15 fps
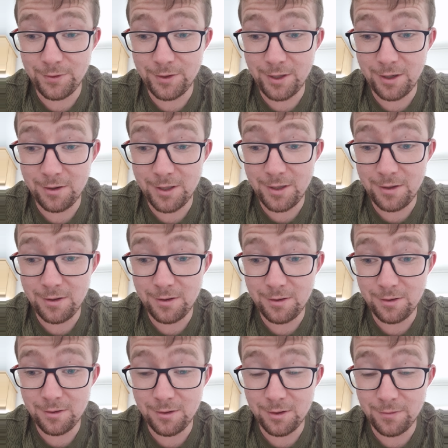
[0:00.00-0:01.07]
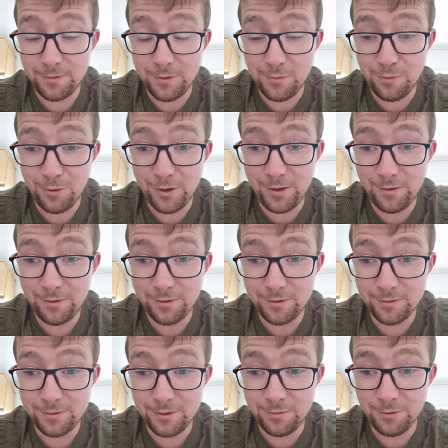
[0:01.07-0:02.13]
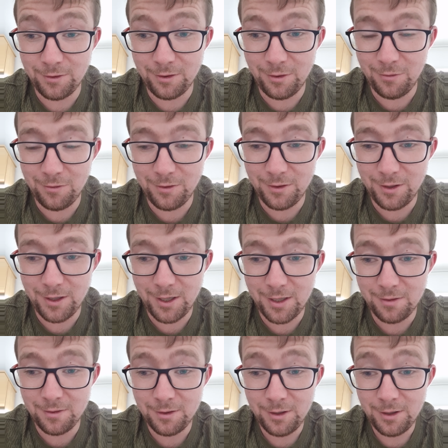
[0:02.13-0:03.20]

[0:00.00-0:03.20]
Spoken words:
Kerry got a few points, and it was close in the end.